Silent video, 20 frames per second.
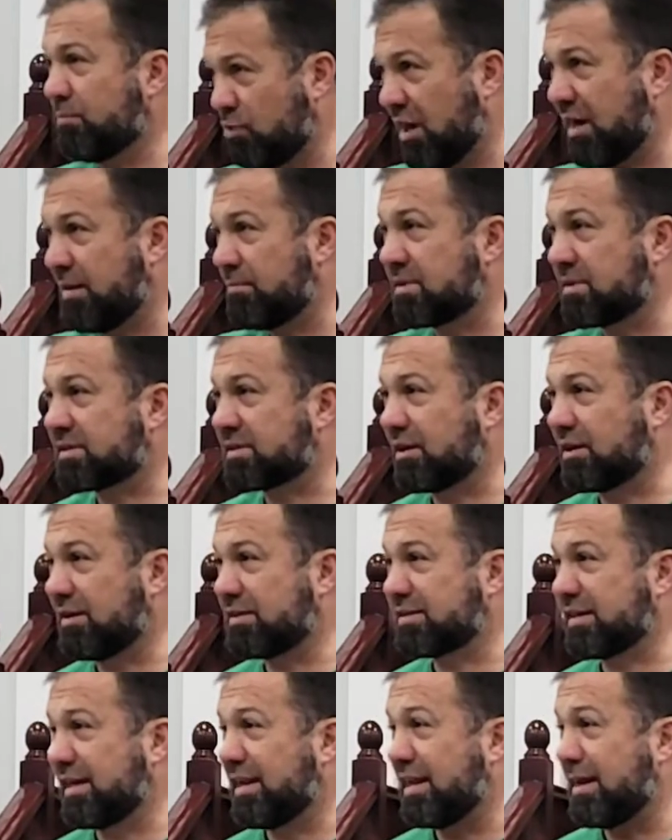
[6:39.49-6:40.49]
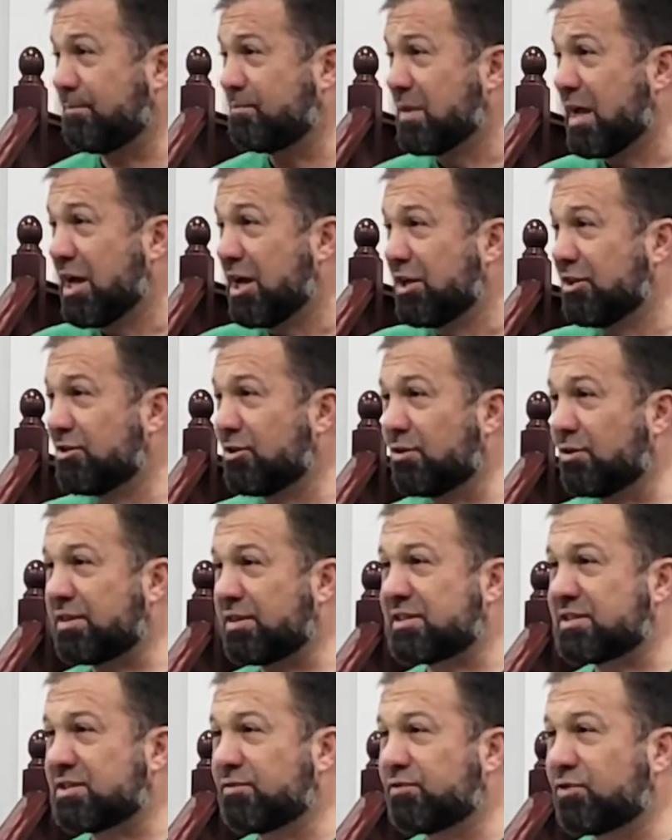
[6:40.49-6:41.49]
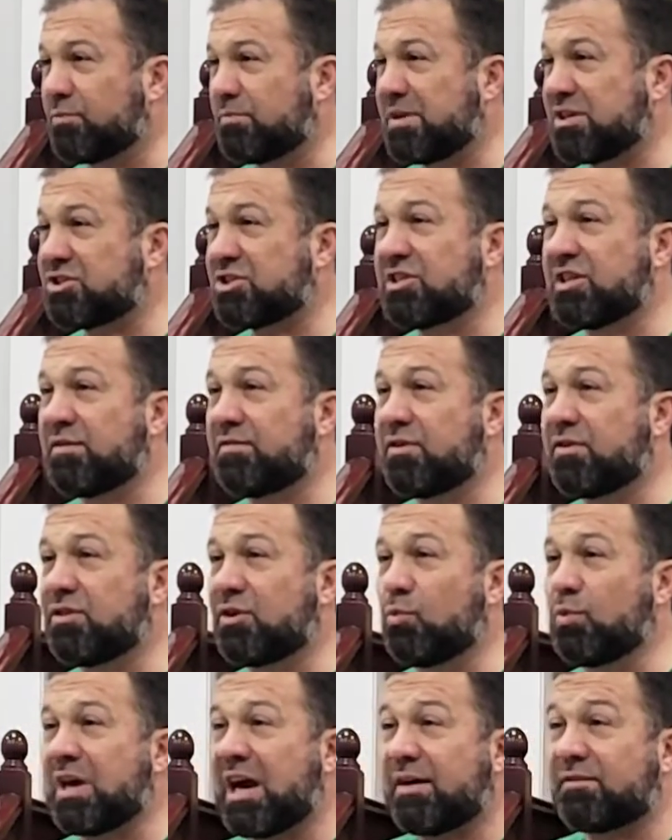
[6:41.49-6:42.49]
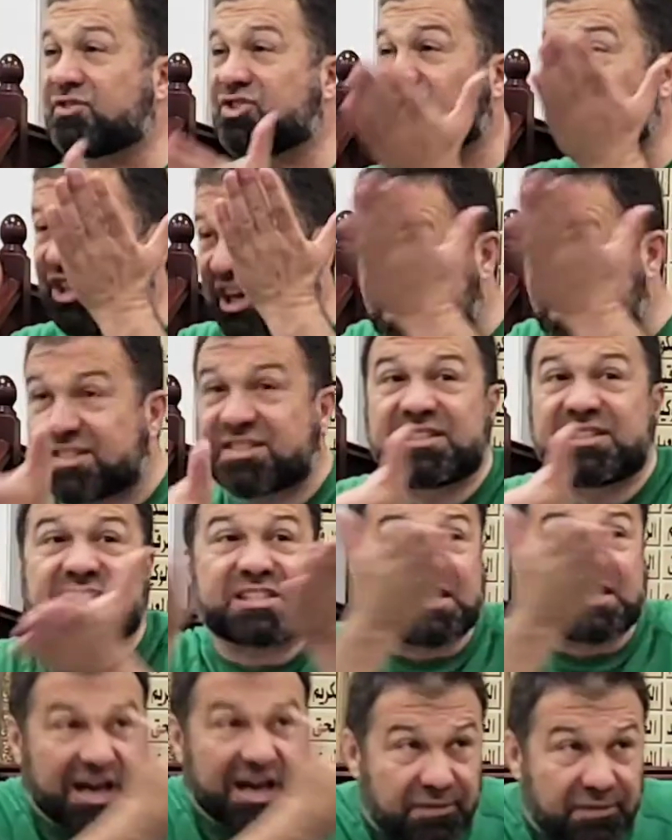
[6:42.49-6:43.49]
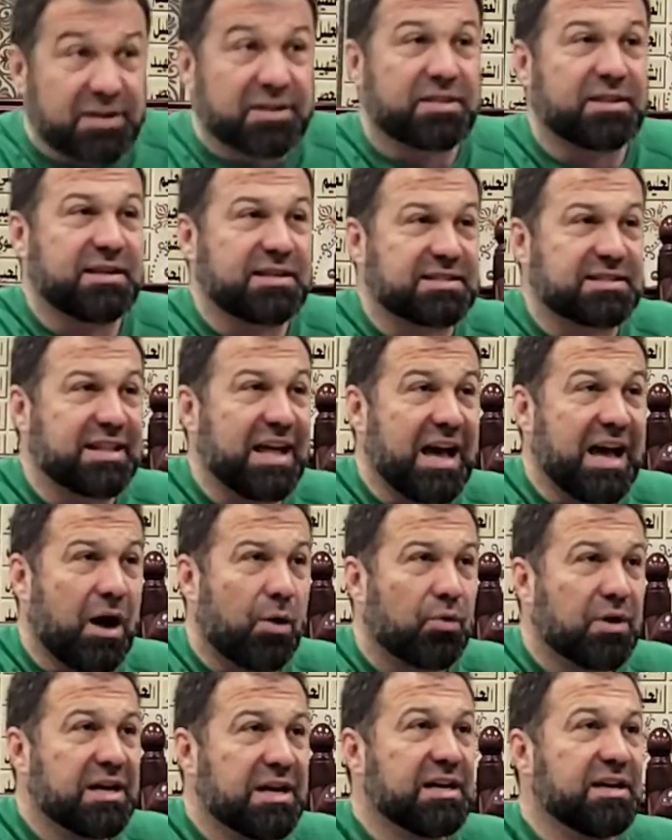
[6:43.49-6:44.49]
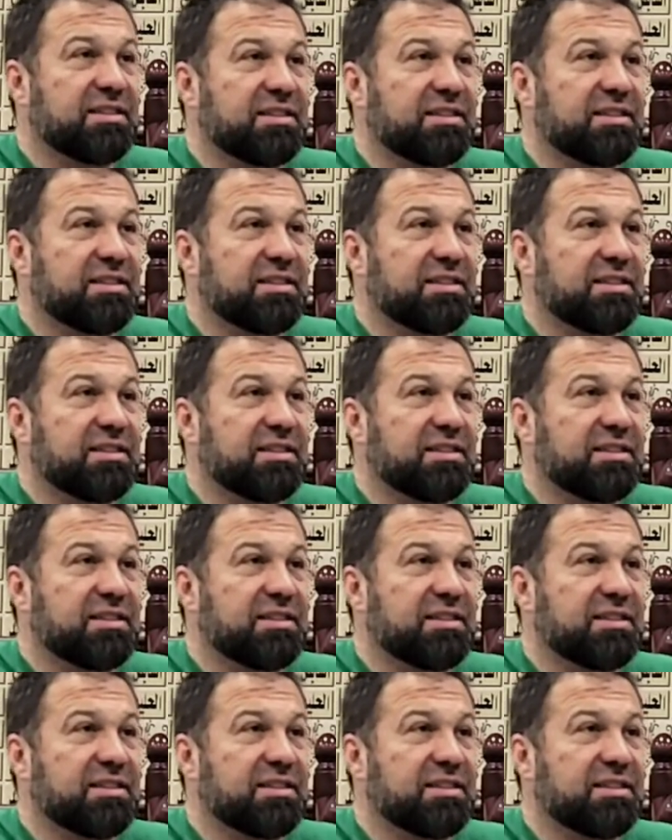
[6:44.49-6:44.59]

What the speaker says: Muhammad sallallahu alayhi wa sallam, know this information, even though we have just discovered this now?